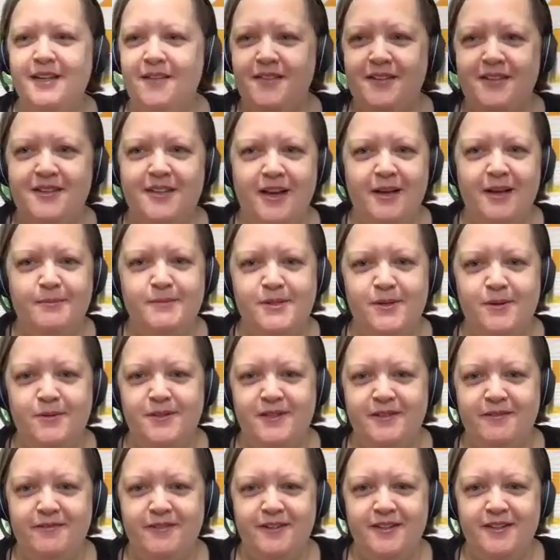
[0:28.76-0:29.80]
out the time zone
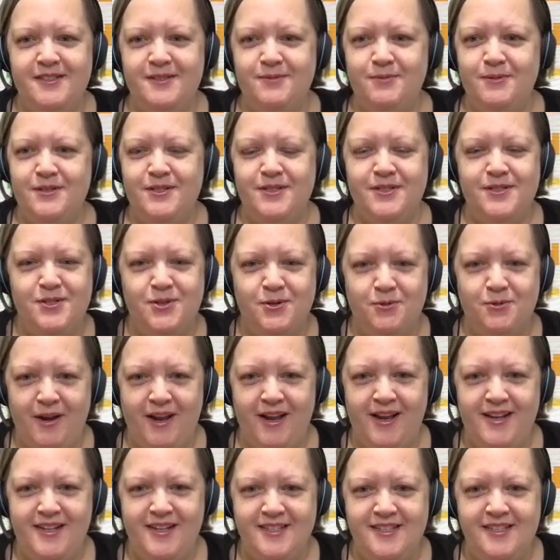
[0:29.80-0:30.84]
difference, which is
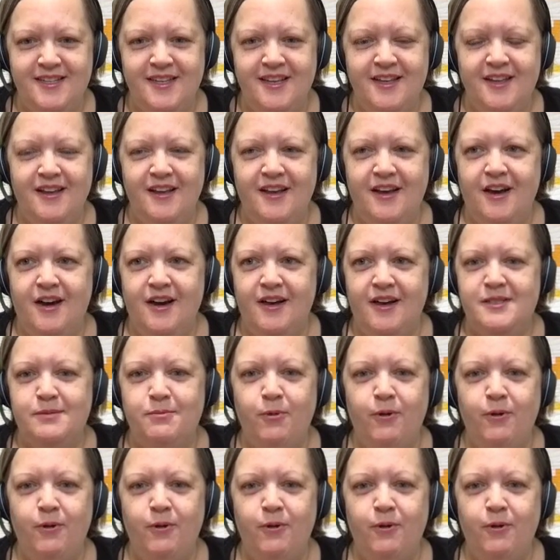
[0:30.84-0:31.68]
great. It's